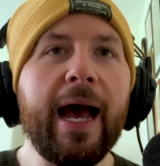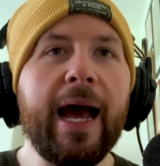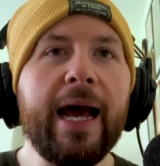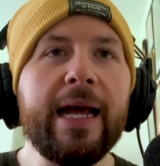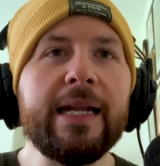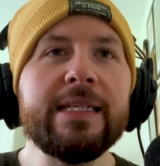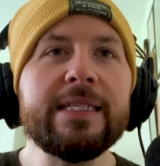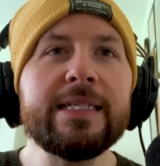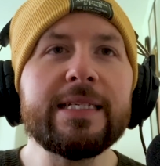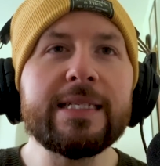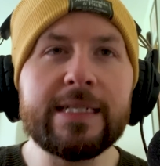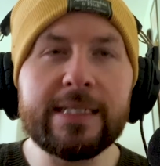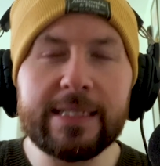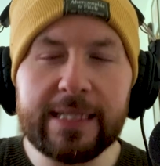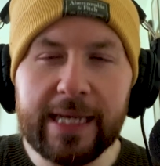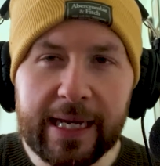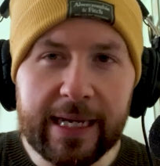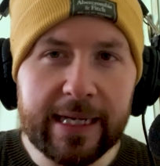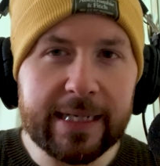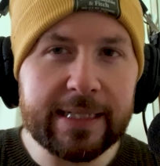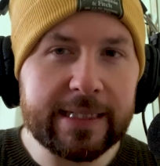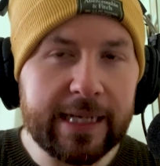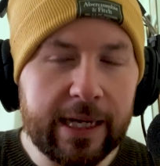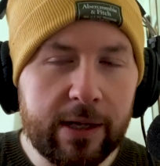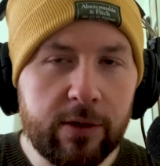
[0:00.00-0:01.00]
and
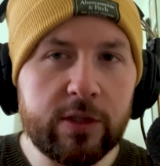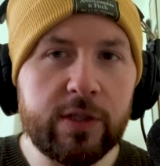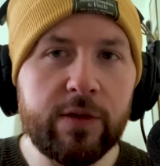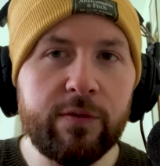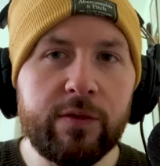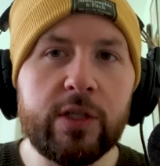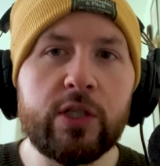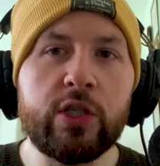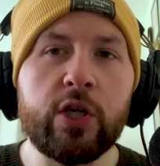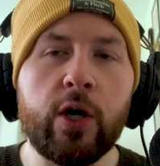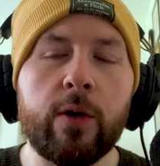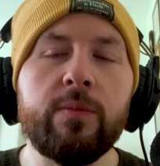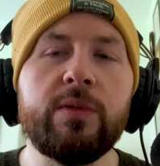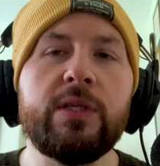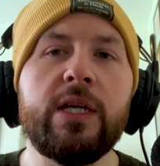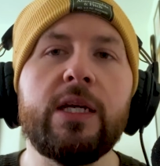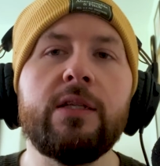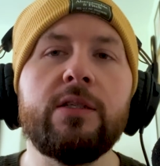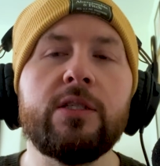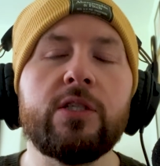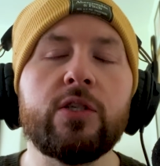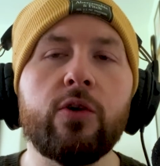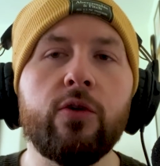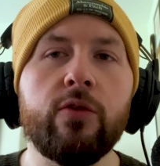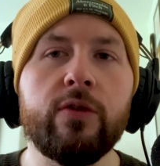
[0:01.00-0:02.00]
6 out of the top
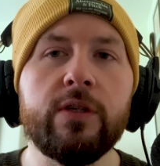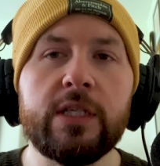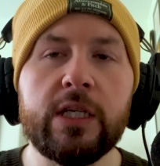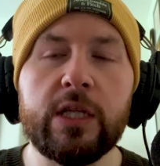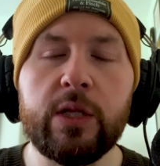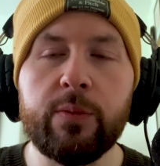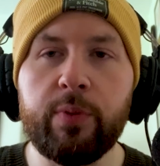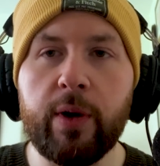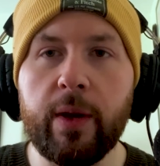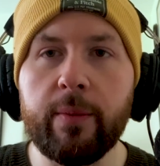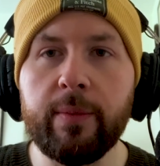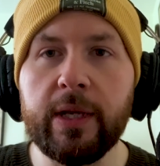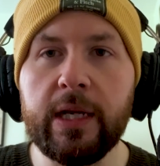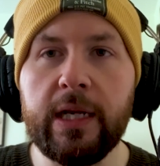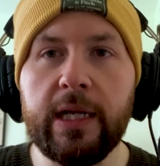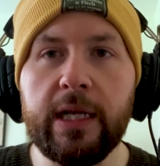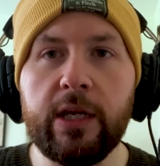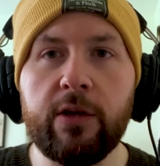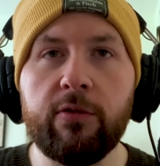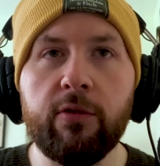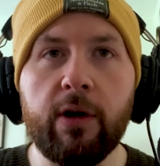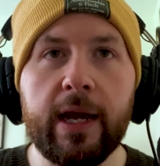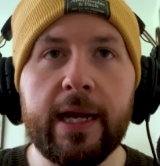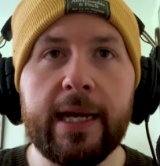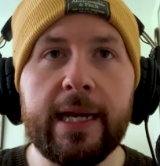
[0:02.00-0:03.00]
10 scorers in the Premier
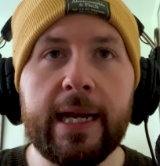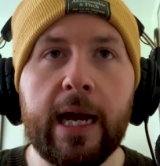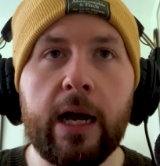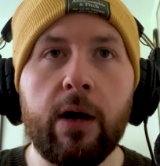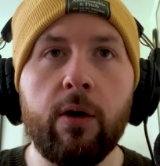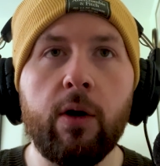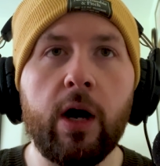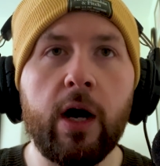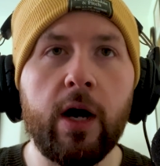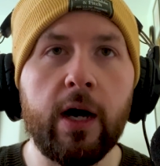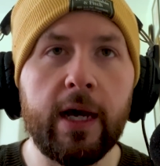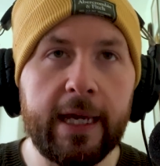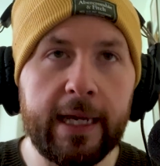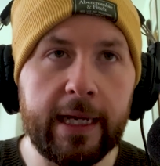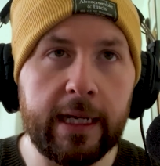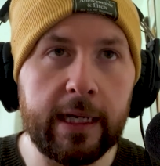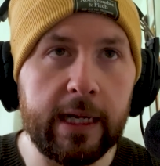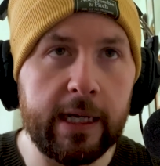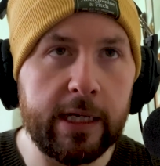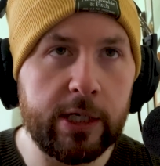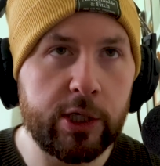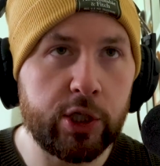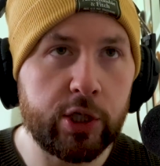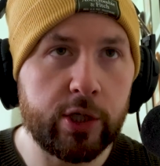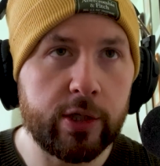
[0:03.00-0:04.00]
League right now are
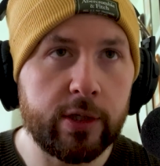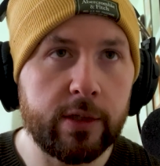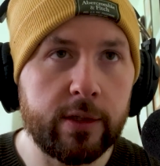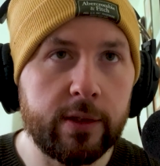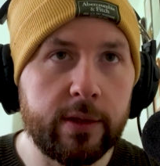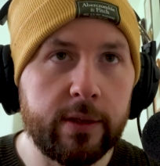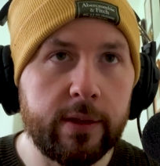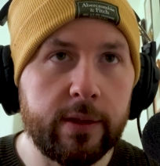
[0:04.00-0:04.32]
English.